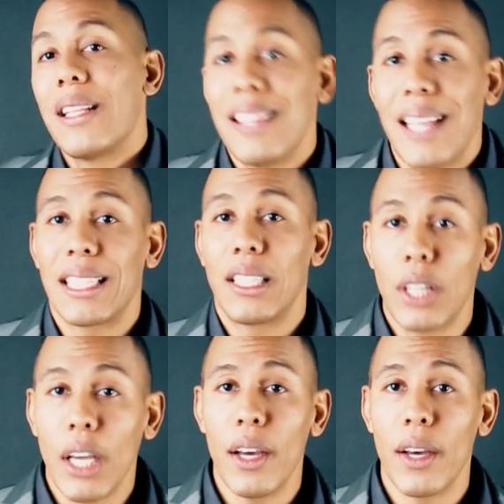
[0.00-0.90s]
not too
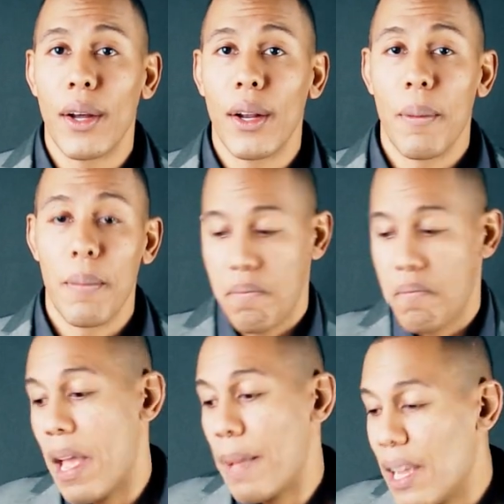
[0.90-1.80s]
good,
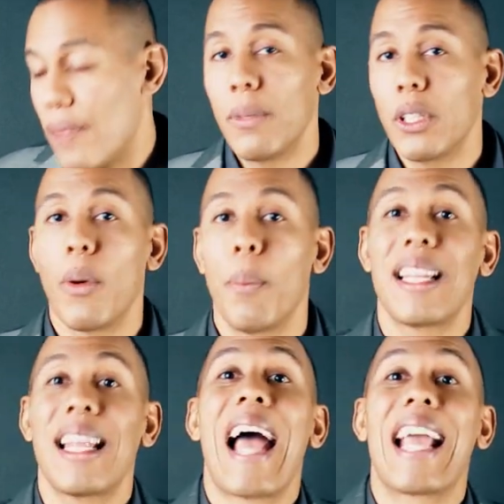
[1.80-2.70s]
maybe even miserable,
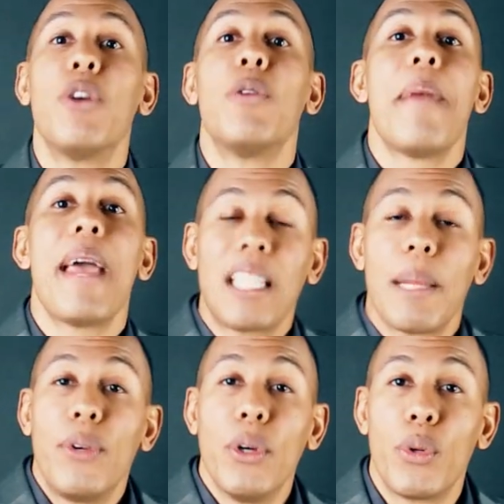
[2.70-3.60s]
but I could make
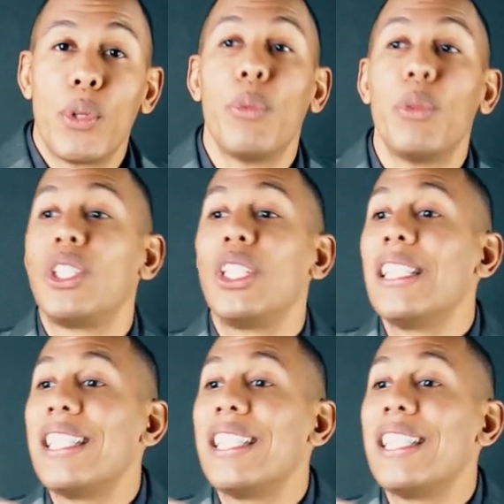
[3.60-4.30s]
them feel good, they would see a